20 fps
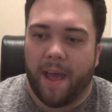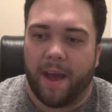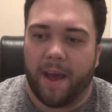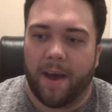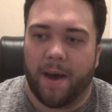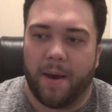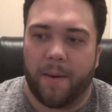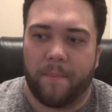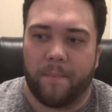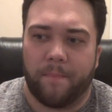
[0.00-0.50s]

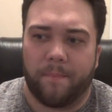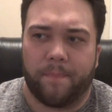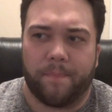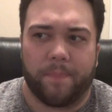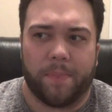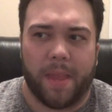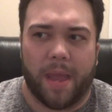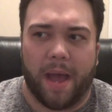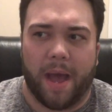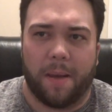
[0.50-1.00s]
I'm
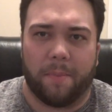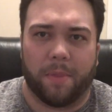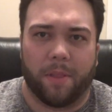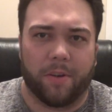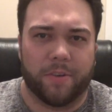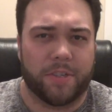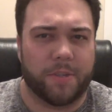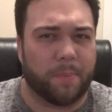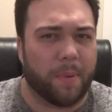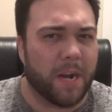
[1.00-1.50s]
a
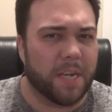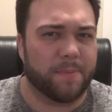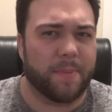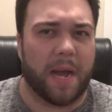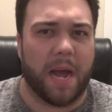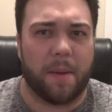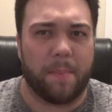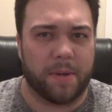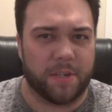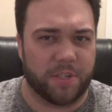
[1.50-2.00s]
little surprised
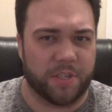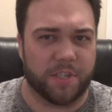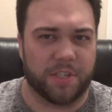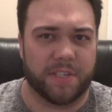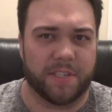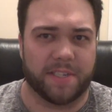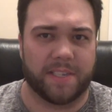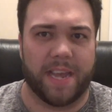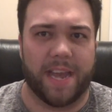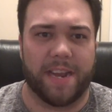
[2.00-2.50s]
by how much
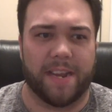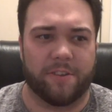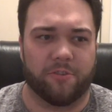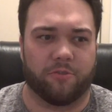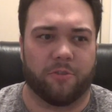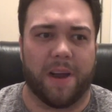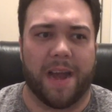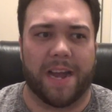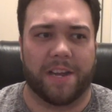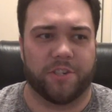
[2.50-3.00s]
this is gaining
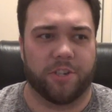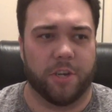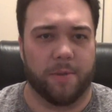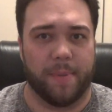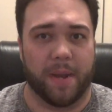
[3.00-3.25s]
traction to